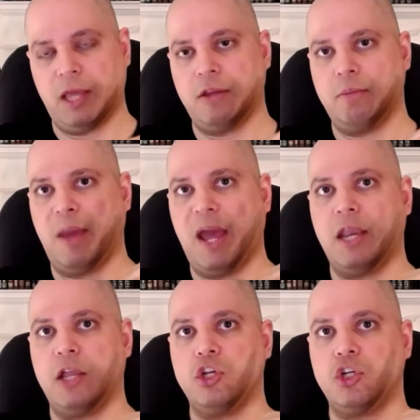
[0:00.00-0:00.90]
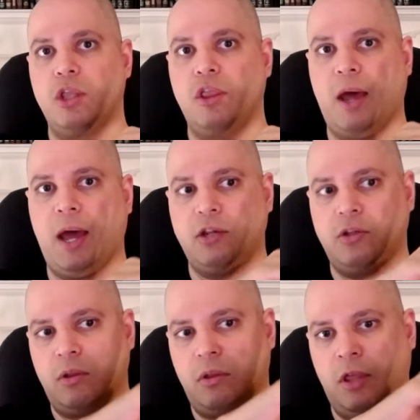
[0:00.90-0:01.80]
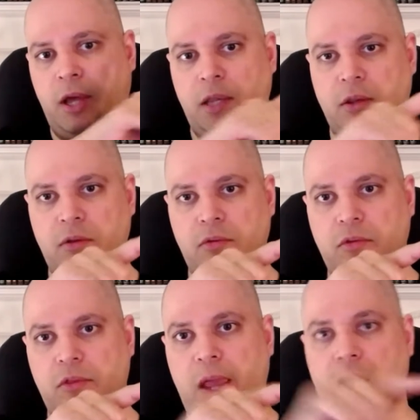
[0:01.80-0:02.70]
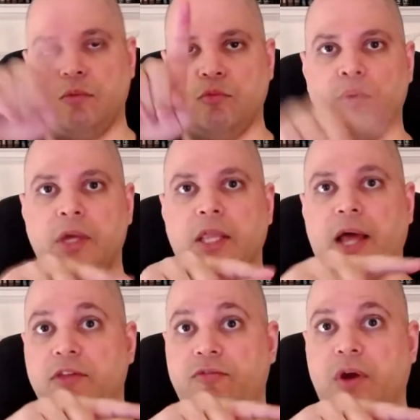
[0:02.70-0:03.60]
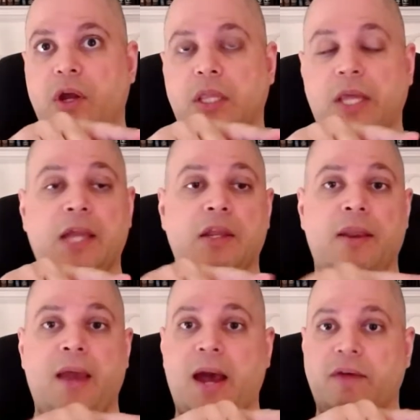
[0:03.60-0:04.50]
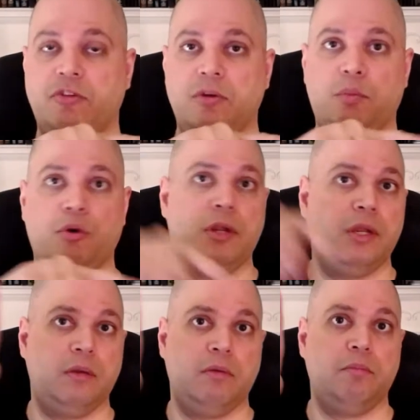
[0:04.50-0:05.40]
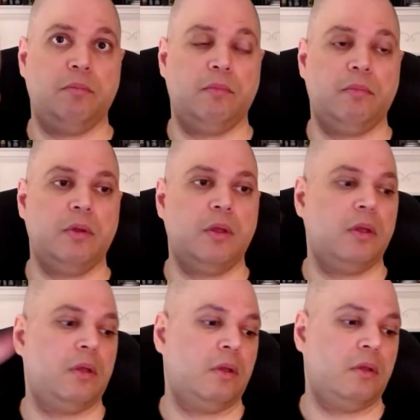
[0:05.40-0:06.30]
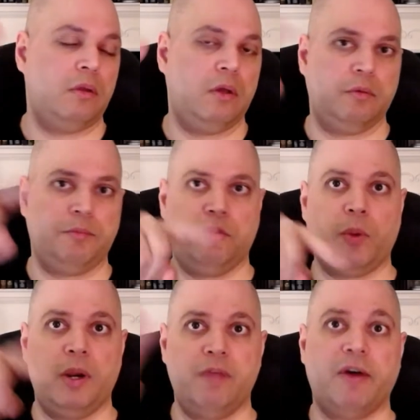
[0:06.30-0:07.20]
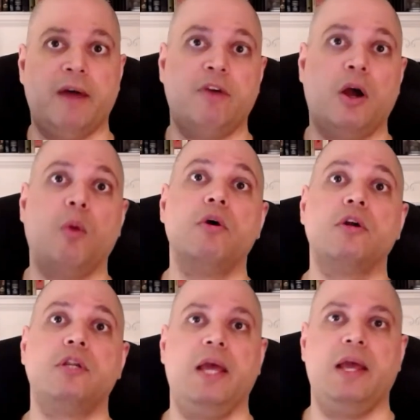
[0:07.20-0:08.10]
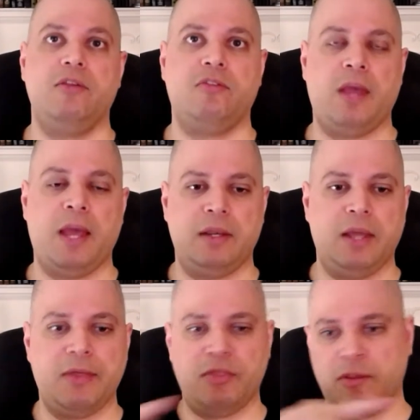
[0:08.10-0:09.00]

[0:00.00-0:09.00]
and managed that they realize very late and have to put in 25-hour work days and get this